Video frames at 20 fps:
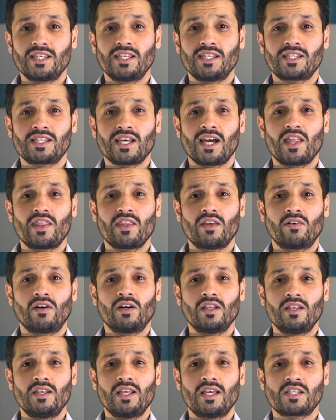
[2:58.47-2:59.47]
is that there
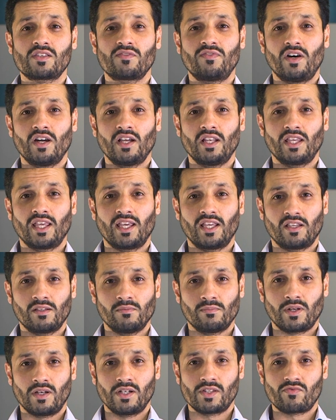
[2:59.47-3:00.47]
are less filing and
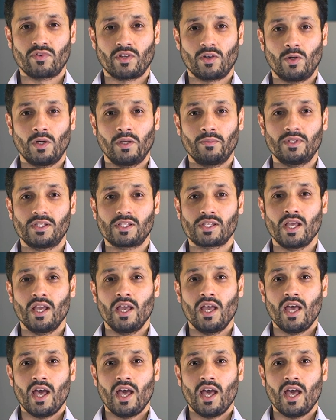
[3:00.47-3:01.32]
compliance requirements